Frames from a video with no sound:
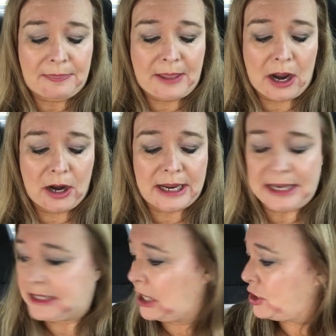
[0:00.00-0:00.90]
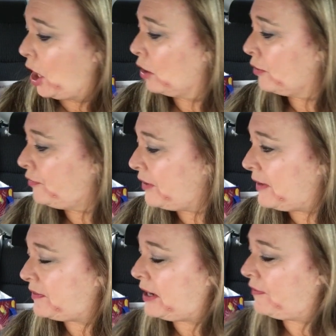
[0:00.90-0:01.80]
There is
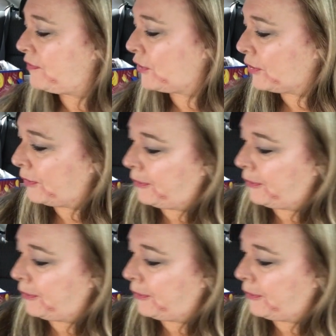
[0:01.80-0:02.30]
$1.50 for